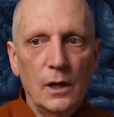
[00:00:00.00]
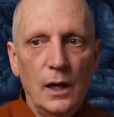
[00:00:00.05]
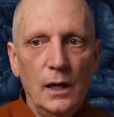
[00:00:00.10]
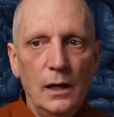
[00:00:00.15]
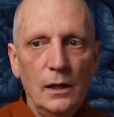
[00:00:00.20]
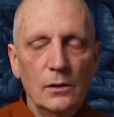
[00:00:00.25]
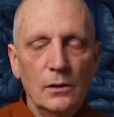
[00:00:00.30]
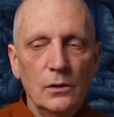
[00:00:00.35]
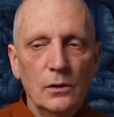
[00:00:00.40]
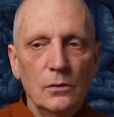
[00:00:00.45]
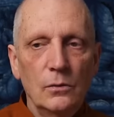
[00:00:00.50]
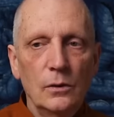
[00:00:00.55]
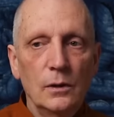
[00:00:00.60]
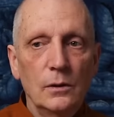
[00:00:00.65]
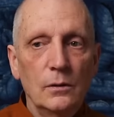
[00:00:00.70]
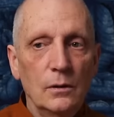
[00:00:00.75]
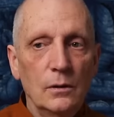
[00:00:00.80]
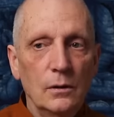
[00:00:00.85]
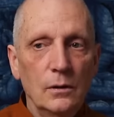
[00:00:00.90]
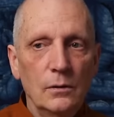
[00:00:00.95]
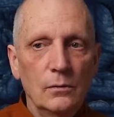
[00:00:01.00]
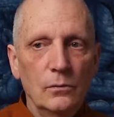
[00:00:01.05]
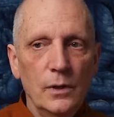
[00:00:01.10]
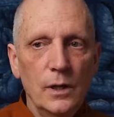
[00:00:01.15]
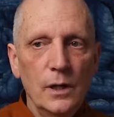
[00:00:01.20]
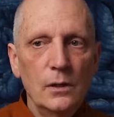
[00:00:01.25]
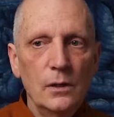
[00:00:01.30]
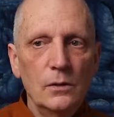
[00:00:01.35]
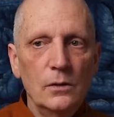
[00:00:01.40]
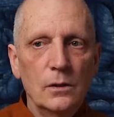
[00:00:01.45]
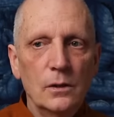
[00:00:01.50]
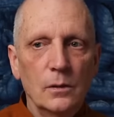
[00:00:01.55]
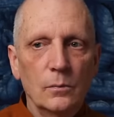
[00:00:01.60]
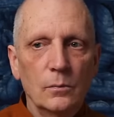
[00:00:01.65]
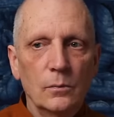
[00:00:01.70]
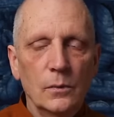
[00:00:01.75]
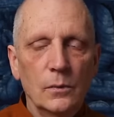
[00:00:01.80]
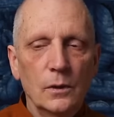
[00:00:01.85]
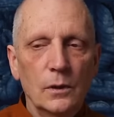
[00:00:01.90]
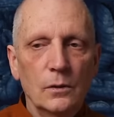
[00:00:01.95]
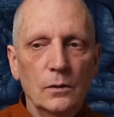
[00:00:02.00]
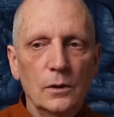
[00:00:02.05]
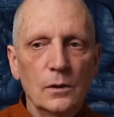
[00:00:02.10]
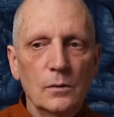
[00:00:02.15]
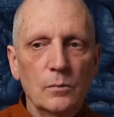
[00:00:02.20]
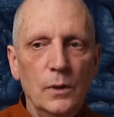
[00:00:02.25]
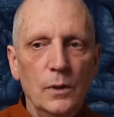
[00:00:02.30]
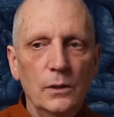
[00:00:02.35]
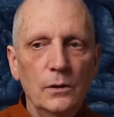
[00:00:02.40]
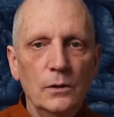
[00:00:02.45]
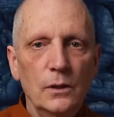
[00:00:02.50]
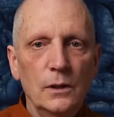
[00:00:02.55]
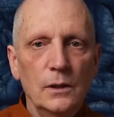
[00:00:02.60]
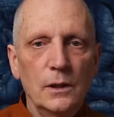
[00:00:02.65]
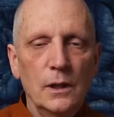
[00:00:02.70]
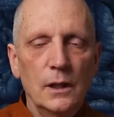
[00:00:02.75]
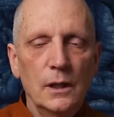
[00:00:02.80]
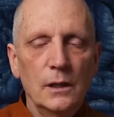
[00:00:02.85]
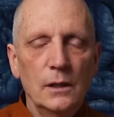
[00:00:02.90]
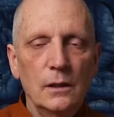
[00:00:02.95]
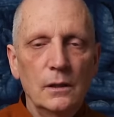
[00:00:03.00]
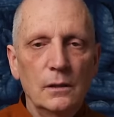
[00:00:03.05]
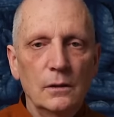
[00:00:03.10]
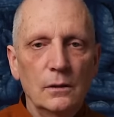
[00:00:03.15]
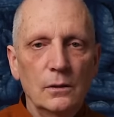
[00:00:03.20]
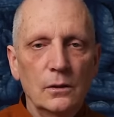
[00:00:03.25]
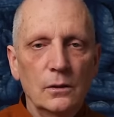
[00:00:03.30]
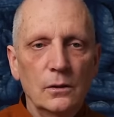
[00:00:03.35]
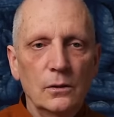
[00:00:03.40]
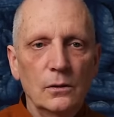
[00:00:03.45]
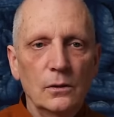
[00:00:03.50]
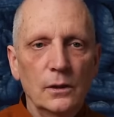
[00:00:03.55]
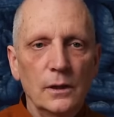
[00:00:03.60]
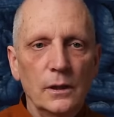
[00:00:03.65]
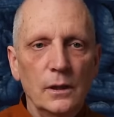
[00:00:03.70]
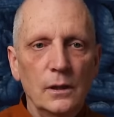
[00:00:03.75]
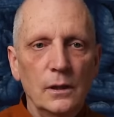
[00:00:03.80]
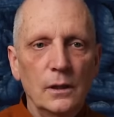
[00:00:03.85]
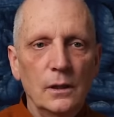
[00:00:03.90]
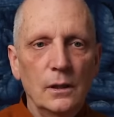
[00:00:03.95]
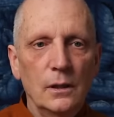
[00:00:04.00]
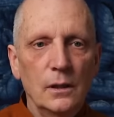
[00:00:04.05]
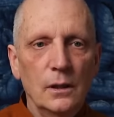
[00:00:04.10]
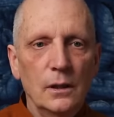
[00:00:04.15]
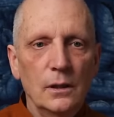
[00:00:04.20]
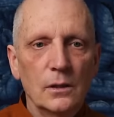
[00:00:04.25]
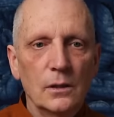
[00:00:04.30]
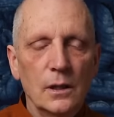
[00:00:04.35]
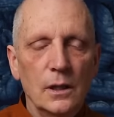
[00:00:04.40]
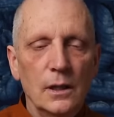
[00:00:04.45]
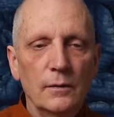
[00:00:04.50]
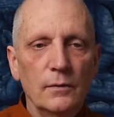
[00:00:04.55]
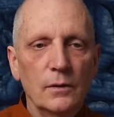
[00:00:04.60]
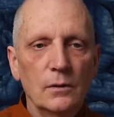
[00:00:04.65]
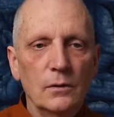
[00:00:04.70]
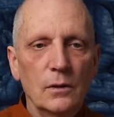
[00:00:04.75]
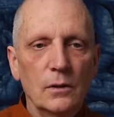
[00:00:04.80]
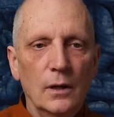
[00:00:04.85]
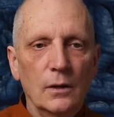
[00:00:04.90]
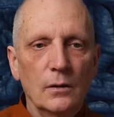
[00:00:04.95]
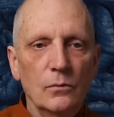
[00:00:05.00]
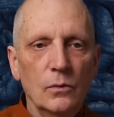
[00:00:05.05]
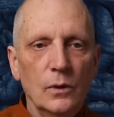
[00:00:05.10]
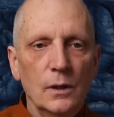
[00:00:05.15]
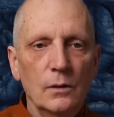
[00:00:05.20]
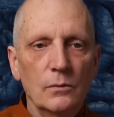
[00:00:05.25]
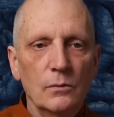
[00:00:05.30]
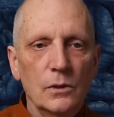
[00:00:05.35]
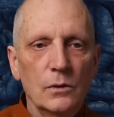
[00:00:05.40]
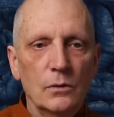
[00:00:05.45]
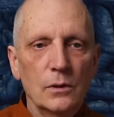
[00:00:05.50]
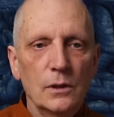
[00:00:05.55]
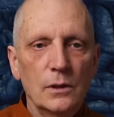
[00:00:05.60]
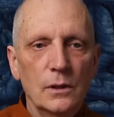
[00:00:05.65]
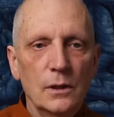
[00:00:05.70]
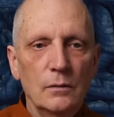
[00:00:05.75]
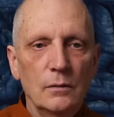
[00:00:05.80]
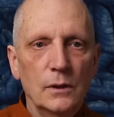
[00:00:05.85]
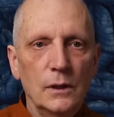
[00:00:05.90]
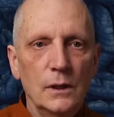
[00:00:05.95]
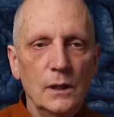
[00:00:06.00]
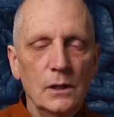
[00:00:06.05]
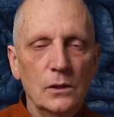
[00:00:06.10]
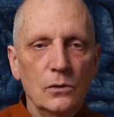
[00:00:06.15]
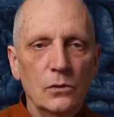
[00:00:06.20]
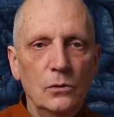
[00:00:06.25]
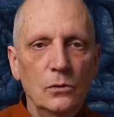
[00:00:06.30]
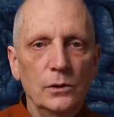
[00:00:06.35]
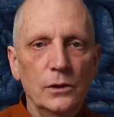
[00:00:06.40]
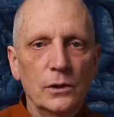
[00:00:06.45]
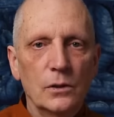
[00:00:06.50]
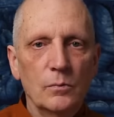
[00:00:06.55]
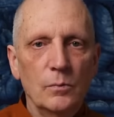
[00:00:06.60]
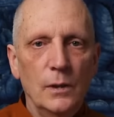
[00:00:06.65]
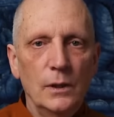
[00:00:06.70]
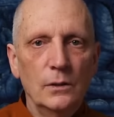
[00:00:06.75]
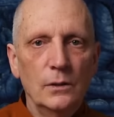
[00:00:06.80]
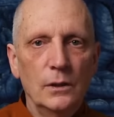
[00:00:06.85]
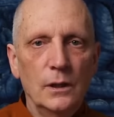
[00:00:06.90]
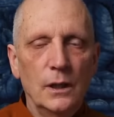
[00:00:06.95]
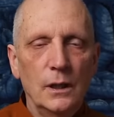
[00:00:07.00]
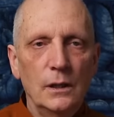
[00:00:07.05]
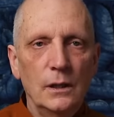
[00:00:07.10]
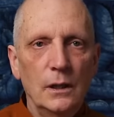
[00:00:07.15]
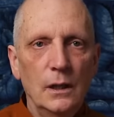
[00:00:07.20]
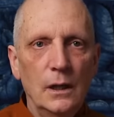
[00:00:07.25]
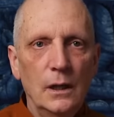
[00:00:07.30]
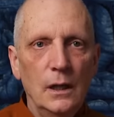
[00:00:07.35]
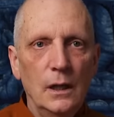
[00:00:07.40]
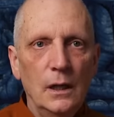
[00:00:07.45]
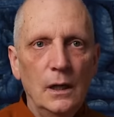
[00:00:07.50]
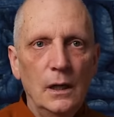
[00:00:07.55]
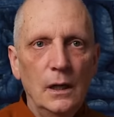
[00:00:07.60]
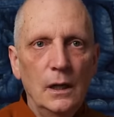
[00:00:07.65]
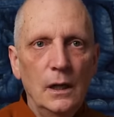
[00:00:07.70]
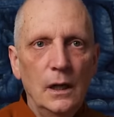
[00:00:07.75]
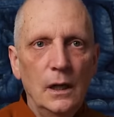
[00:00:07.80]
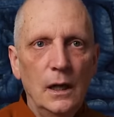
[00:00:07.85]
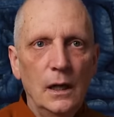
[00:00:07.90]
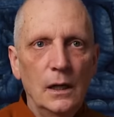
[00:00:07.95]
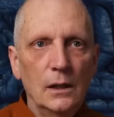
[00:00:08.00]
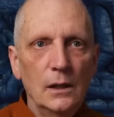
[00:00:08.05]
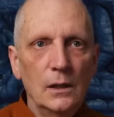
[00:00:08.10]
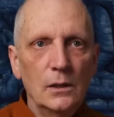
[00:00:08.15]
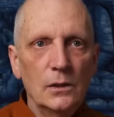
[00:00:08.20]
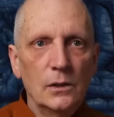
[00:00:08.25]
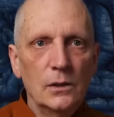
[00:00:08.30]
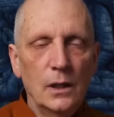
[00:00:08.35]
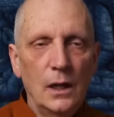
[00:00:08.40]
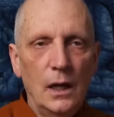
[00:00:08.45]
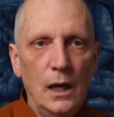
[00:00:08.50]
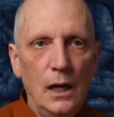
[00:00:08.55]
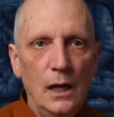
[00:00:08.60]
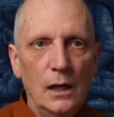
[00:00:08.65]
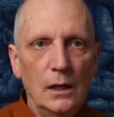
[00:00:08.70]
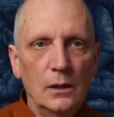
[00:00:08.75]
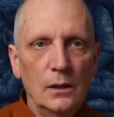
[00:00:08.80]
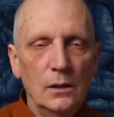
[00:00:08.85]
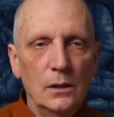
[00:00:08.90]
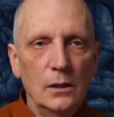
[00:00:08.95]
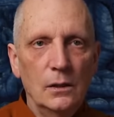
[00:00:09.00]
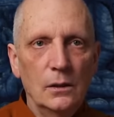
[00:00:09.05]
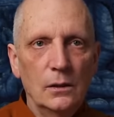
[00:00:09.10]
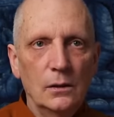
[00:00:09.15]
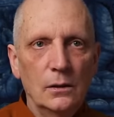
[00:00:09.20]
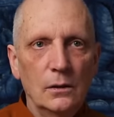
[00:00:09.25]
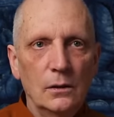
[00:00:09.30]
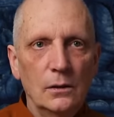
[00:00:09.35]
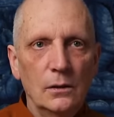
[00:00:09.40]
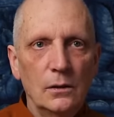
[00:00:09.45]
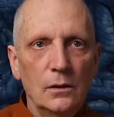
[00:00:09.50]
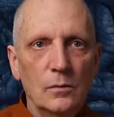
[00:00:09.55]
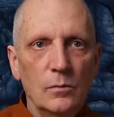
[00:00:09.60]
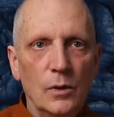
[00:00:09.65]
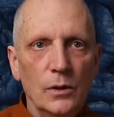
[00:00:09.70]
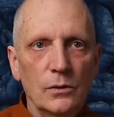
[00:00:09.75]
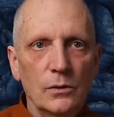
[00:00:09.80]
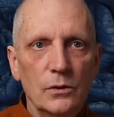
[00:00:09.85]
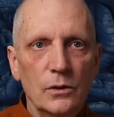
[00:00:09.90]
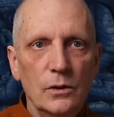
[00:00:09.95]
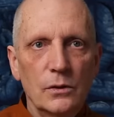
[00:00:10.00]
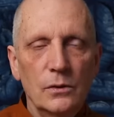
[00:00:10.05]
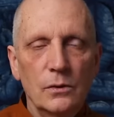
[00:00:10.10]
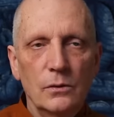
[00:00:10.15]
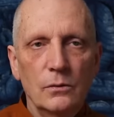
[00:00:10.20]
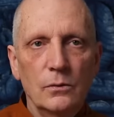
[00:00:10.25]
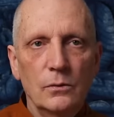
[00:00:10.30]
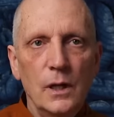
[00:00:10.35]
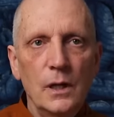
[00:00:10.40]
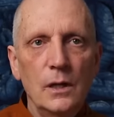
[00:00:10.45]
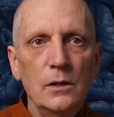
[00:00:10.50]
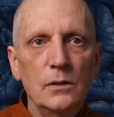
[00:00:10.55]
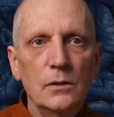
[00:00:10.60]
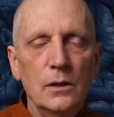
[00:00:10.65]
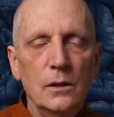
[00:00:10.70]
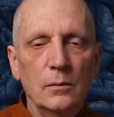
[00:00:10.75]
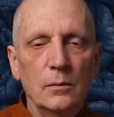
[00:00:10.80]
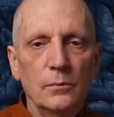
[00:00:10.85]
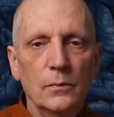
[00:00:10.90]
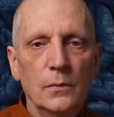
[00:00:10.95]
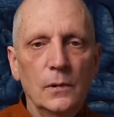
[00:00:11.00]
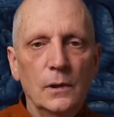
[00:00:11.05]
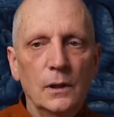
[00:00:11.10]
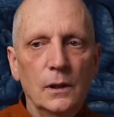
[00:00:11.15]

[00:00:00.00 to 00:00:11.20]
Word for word: aunt, who had raised him. You know, his mother had died early in his life. He, at, uh, when he was only seven days old, his mother died. And his aunt, his mother's sister, raised him